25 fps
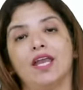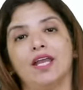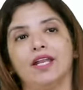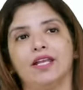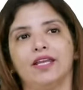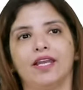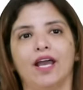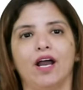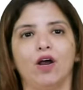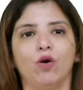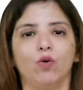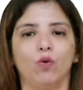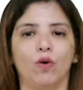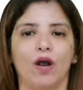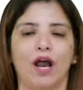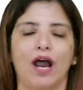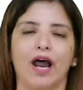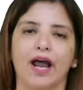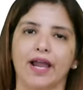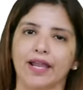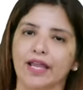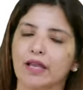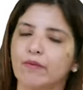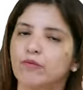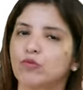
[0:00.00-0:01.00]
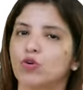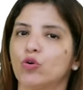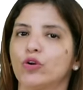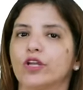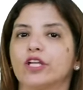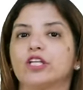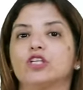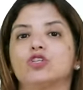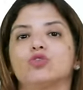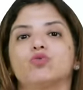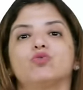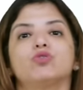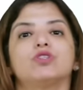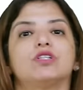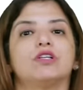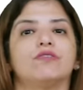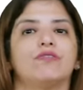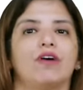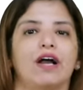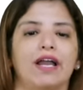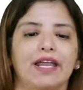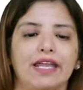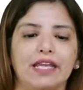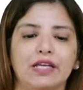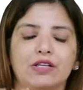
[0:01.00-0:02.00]
Now, I am going to
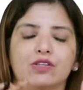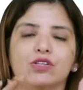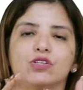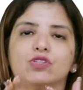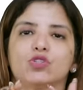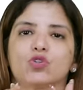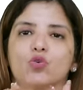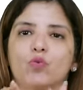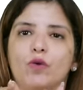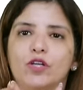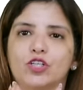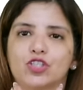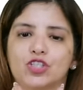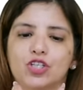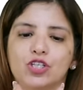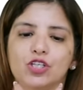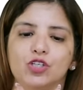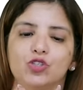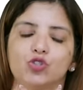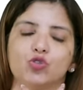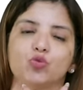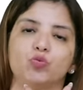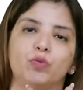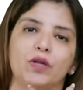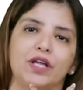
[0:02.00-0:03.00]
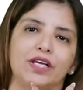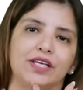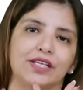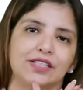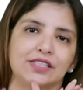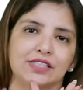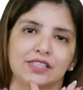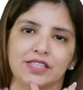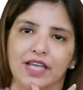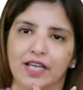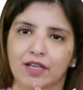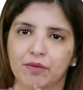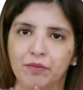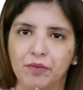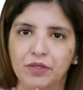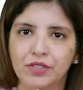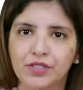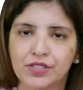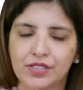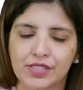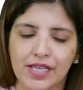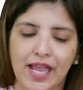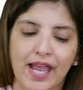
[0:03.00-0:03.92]
divide this question into various segments